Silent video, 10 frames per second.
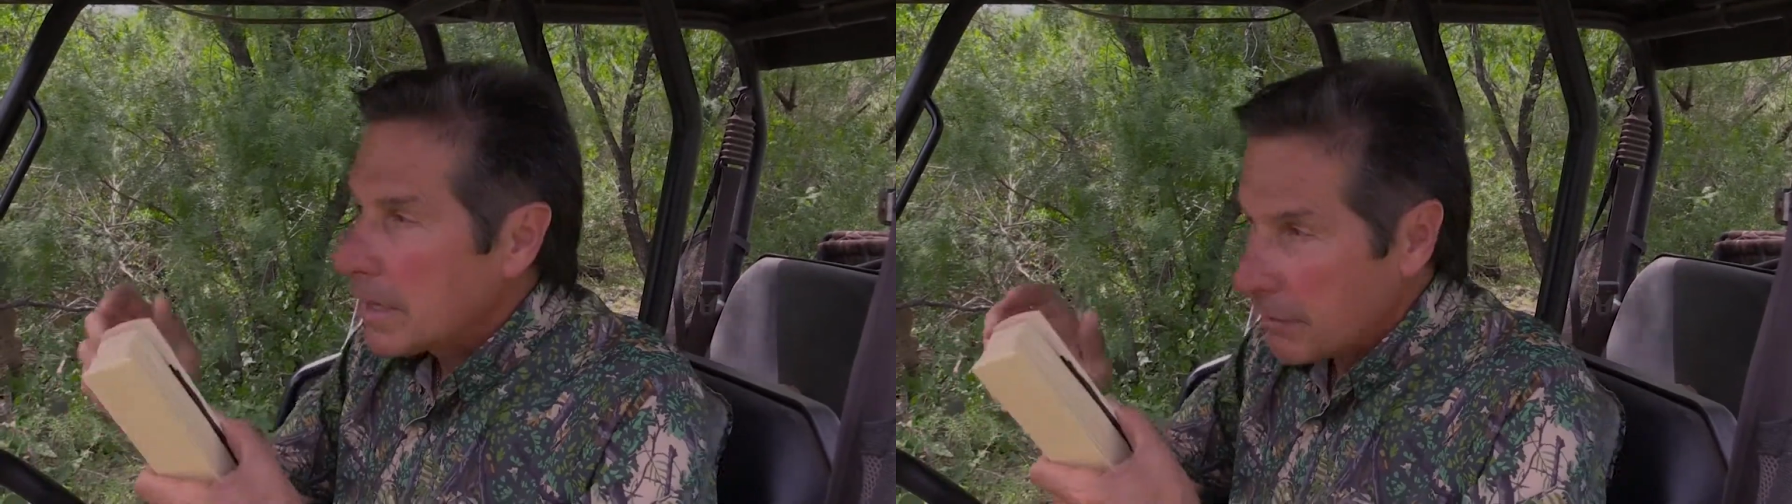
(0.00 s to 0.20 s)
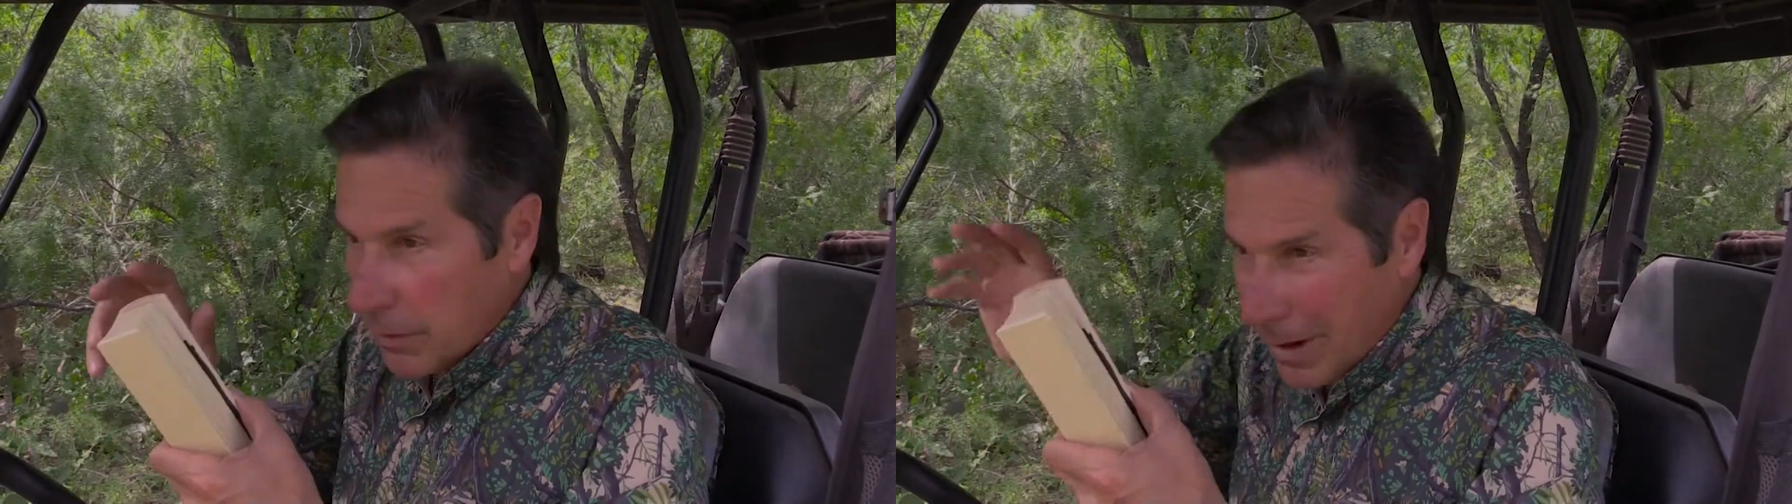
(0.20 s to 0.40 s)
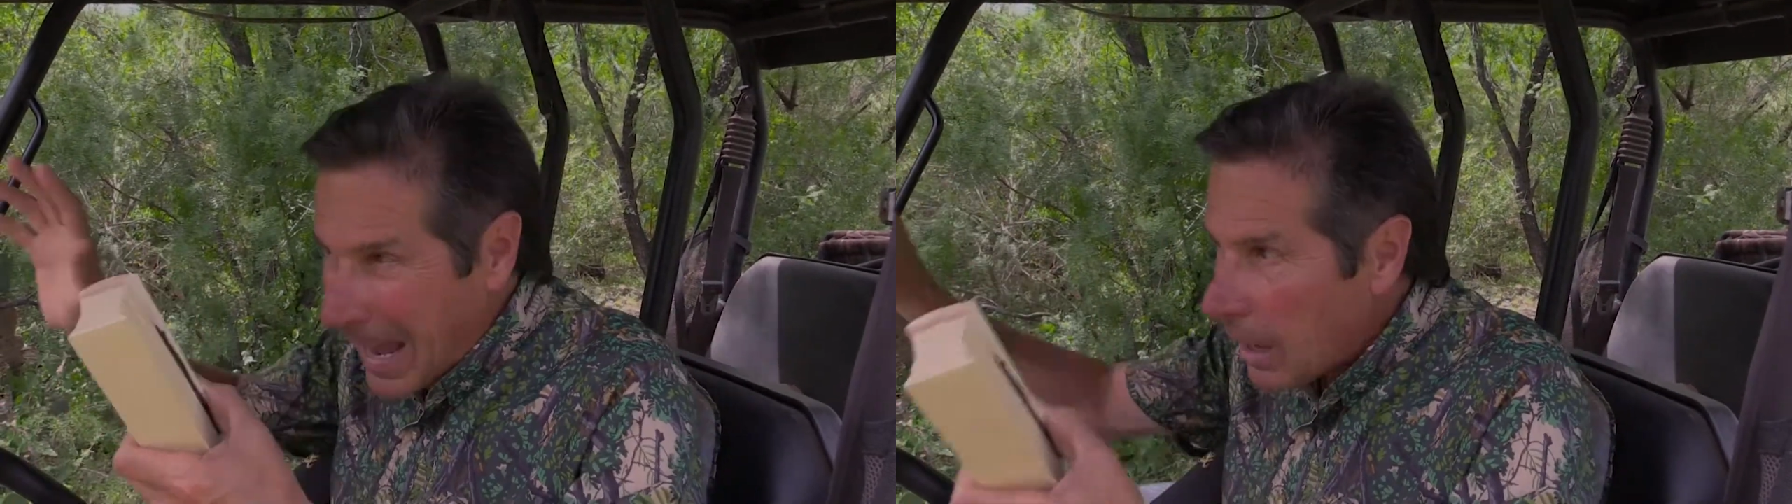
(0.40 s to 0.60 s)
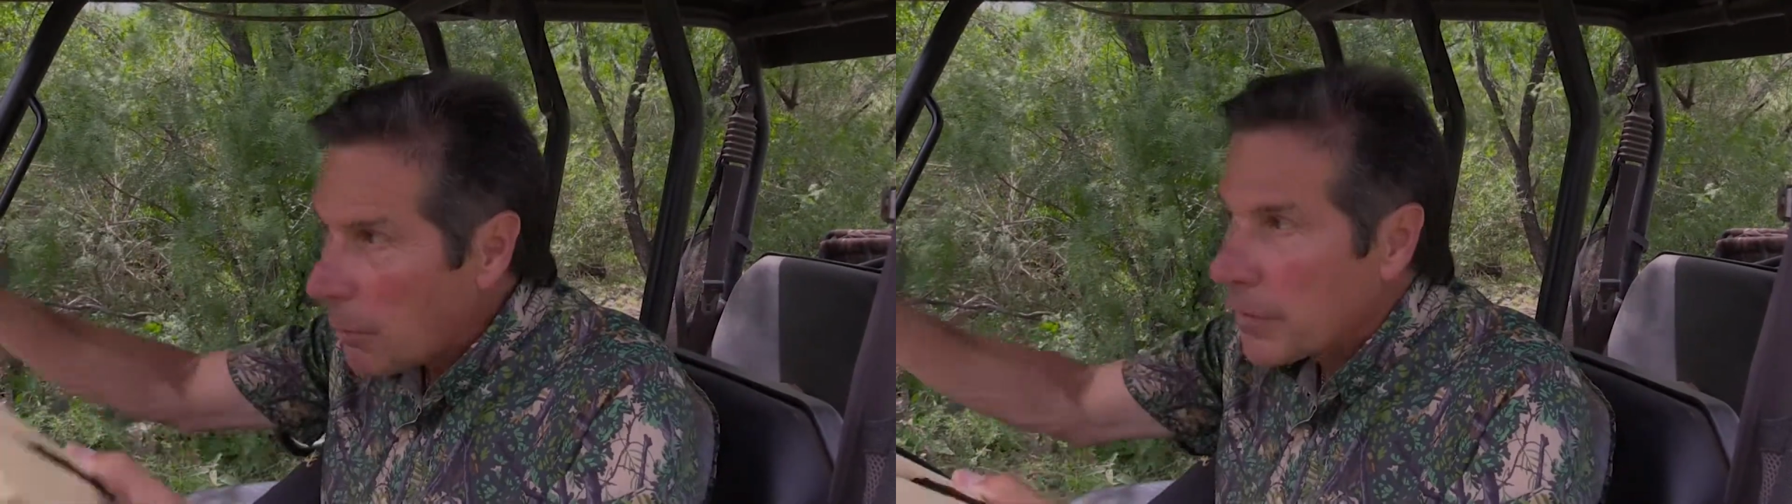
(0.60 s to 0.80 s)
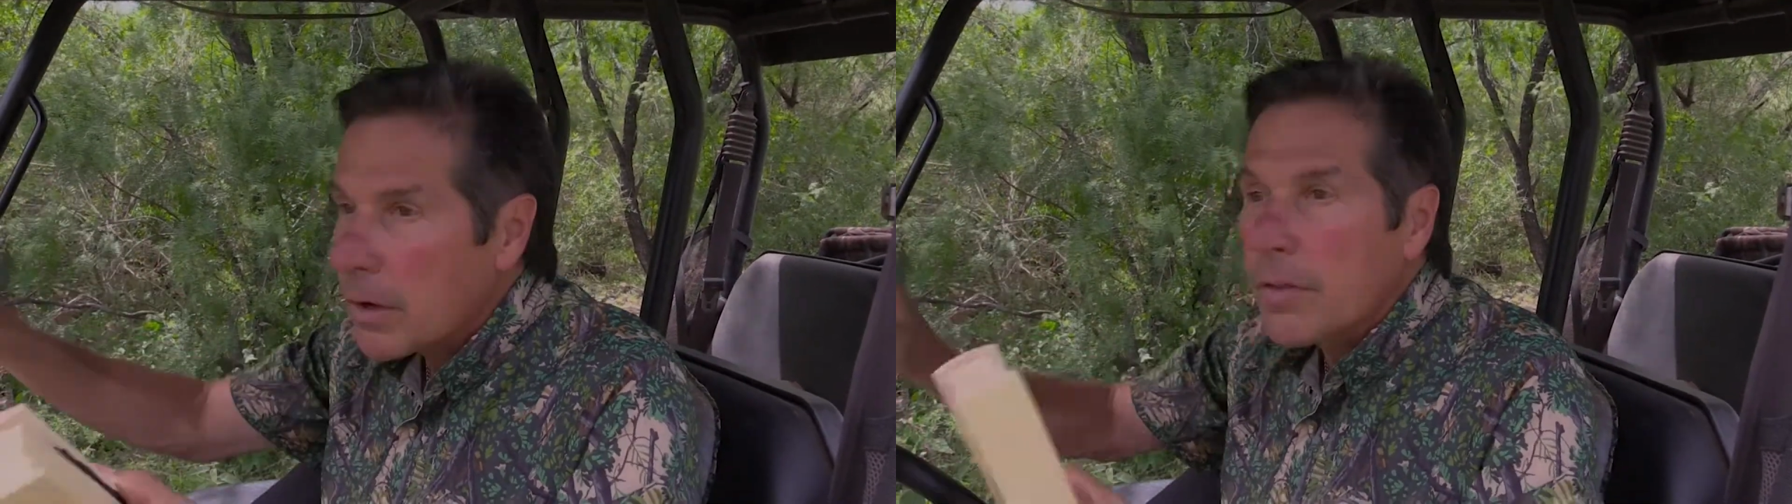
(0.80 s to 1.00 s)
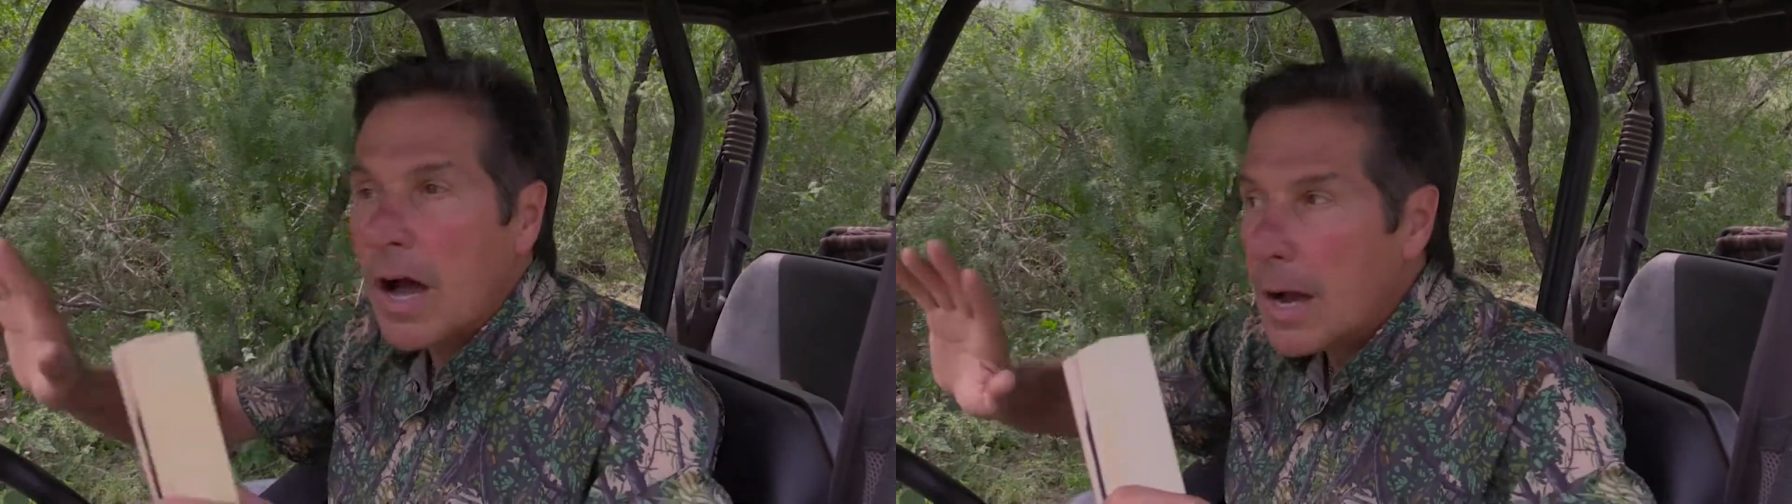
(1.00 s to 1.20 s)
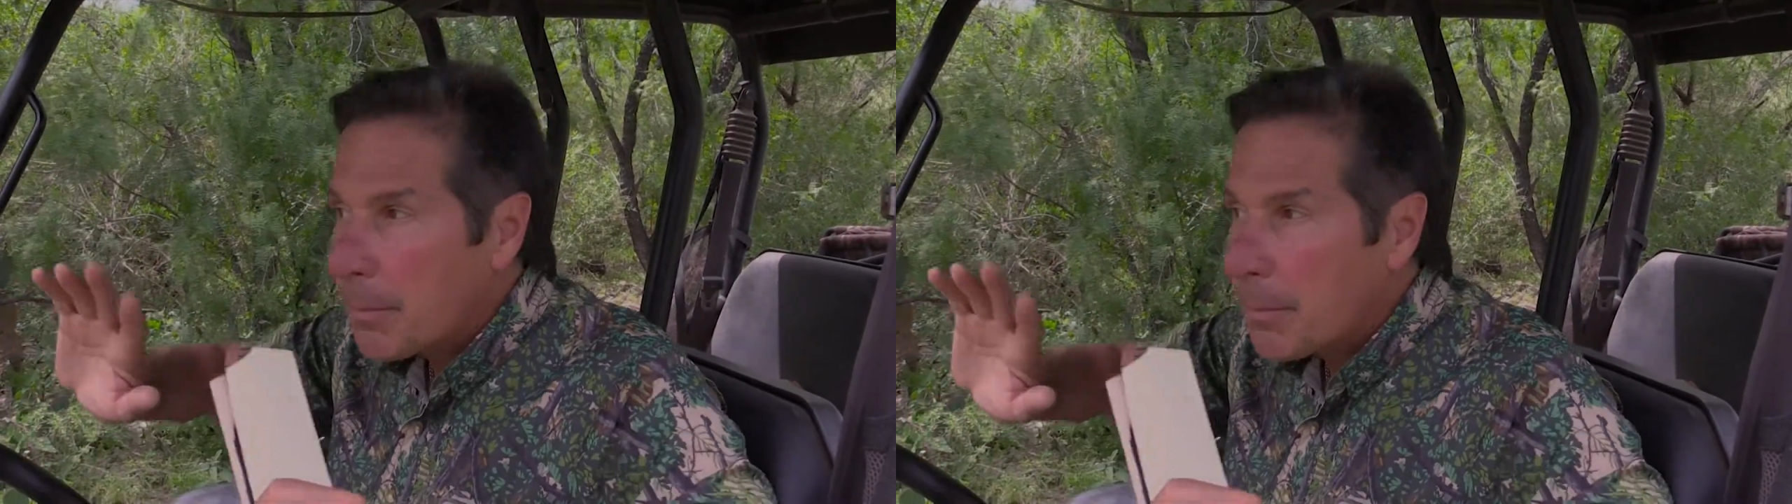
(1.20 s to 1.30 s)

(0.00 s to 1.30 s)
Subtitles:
If they're out there, the high